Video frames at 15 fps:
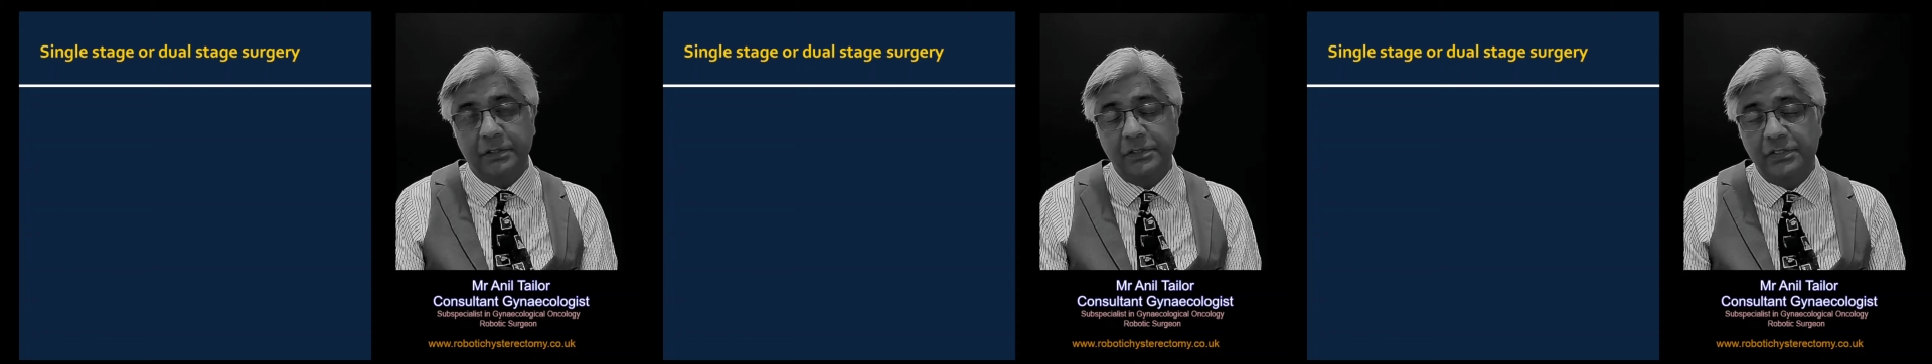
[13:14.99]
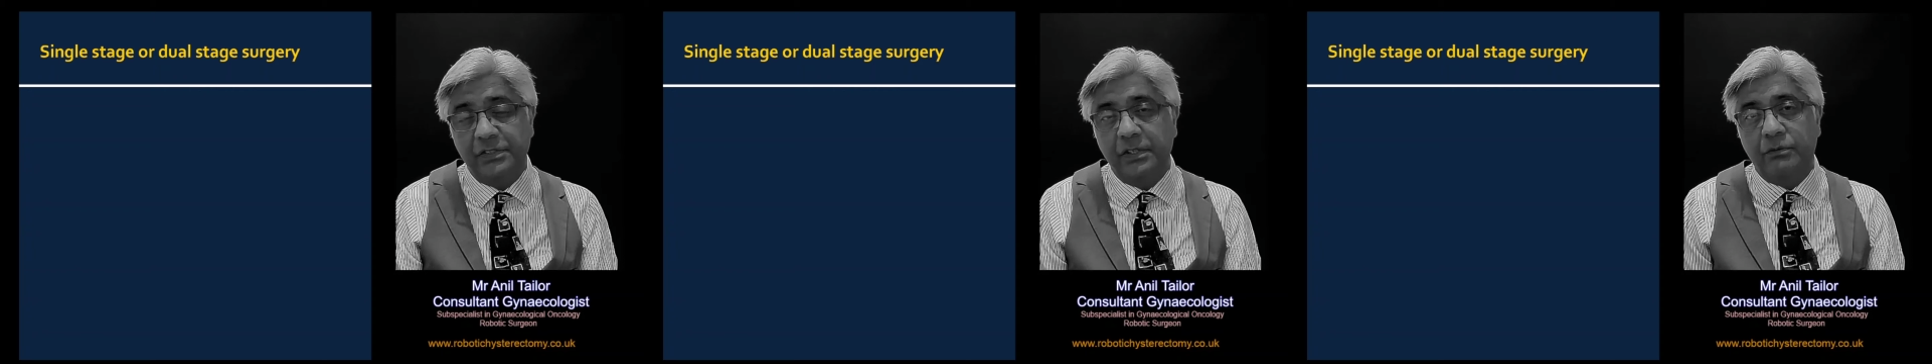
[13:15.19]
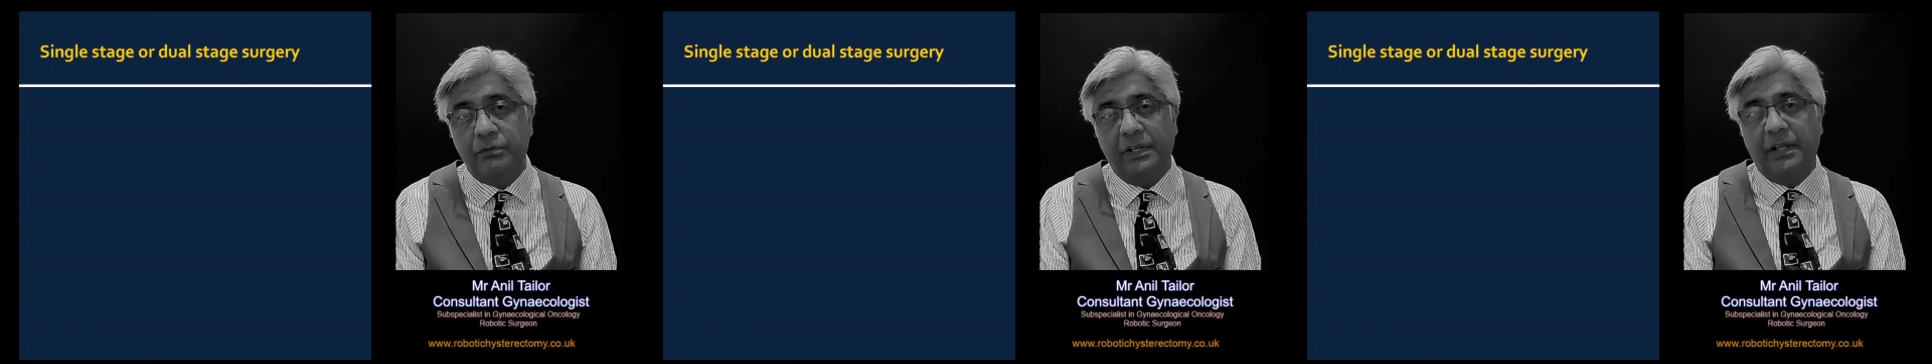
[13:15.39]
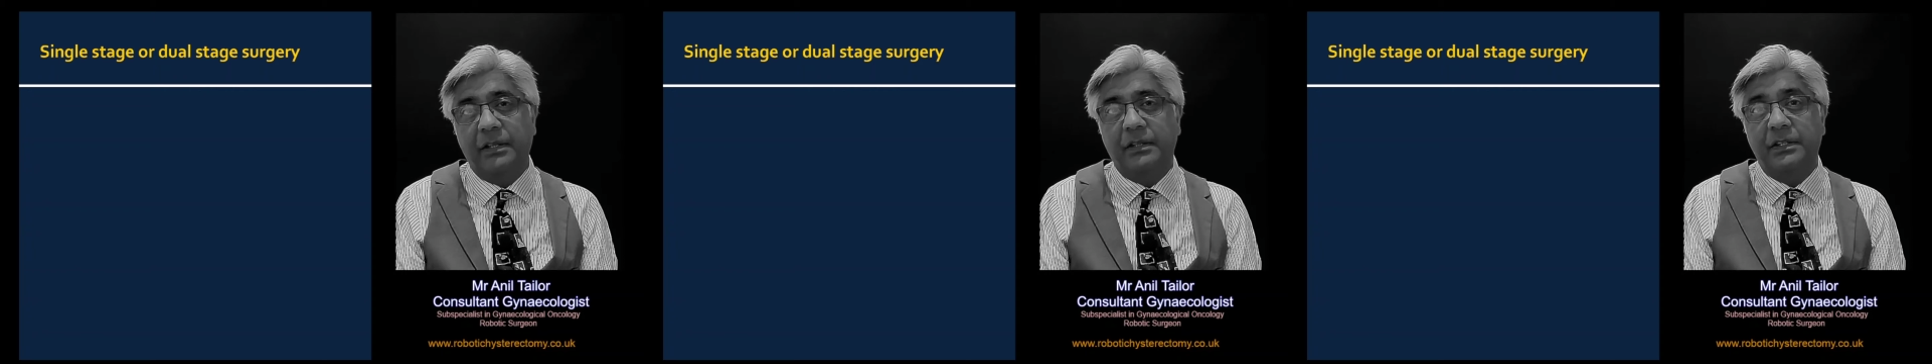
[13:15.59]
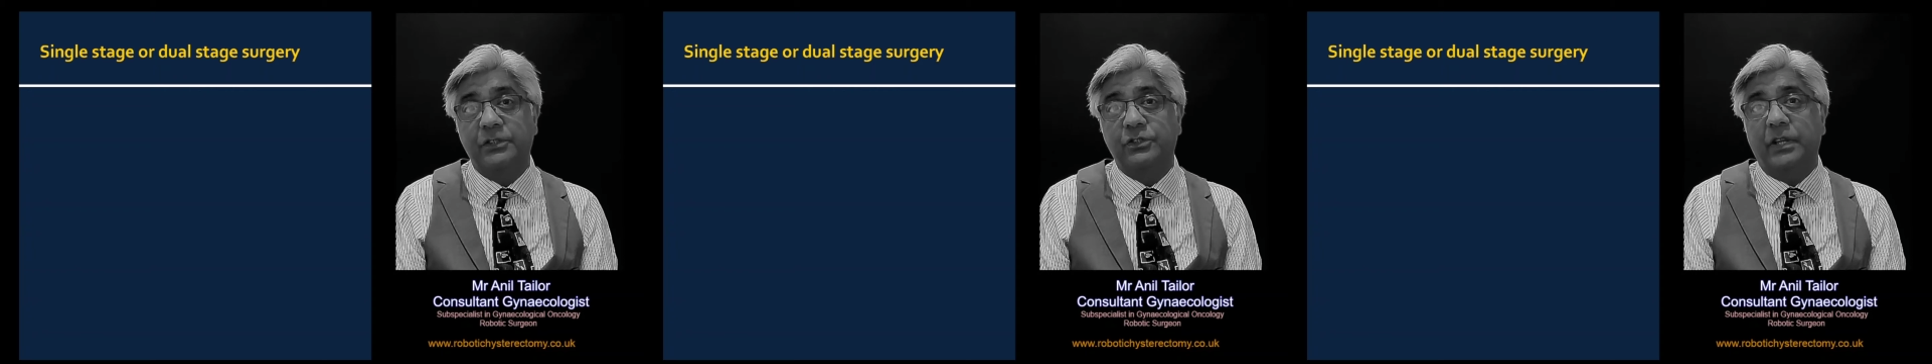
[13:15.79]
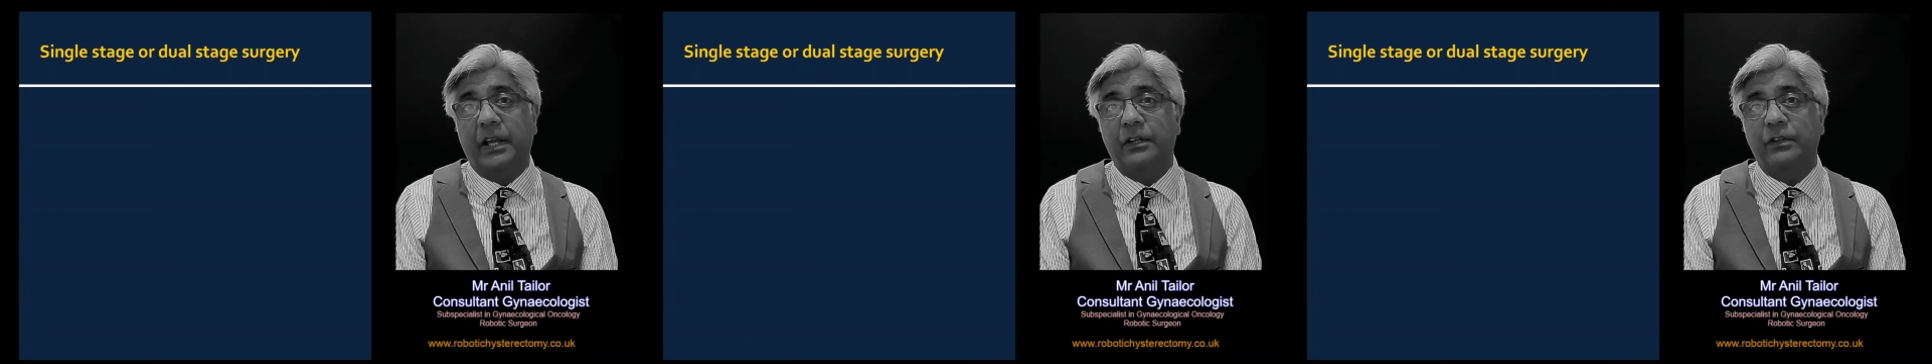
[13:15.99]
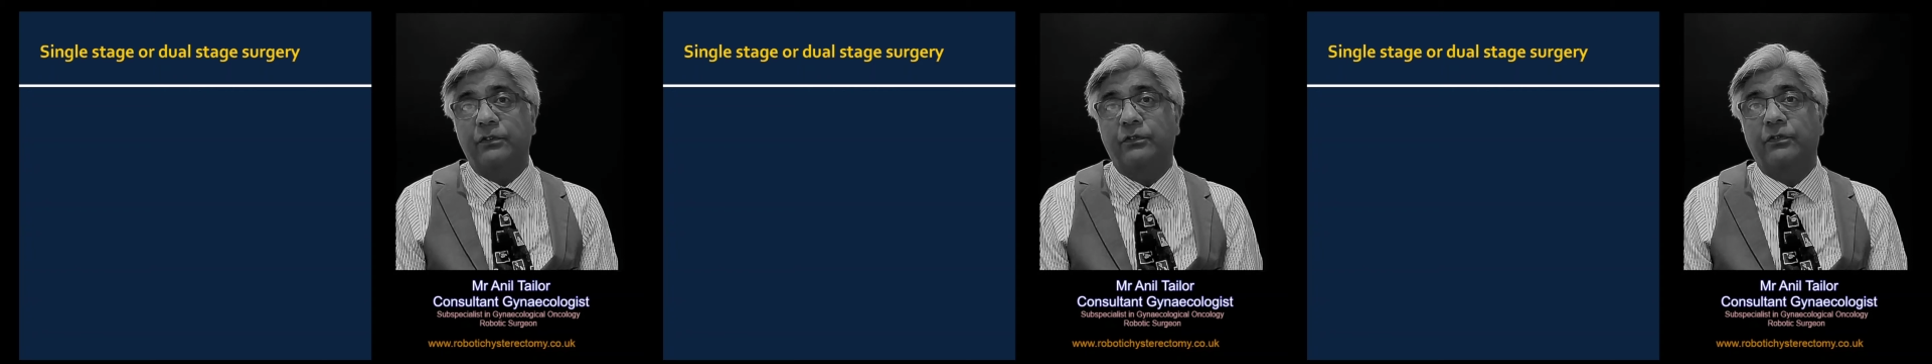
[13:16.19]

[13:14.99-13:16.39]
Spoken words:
considering this kind